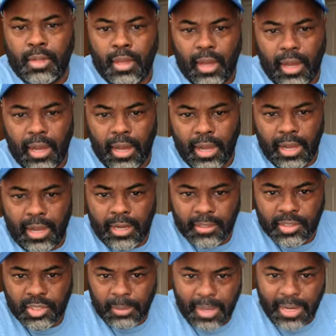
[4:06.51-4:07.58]
Uh,
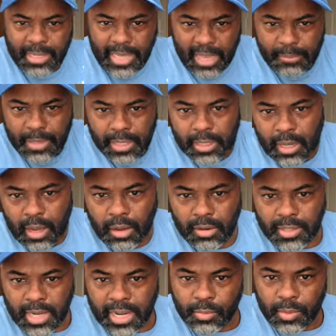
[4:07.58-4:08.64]
somebody gave me a call
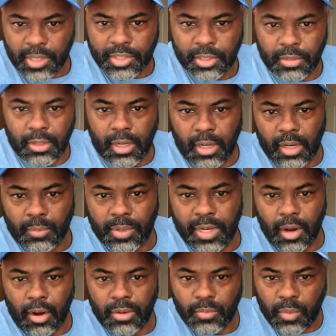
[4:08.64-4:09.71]
today, Richard, uh,
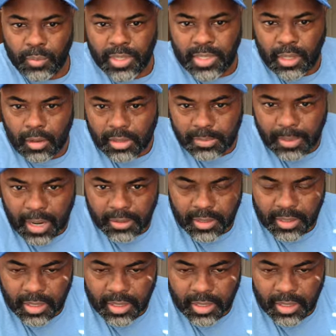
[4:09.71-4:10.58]
regarding what we talked about.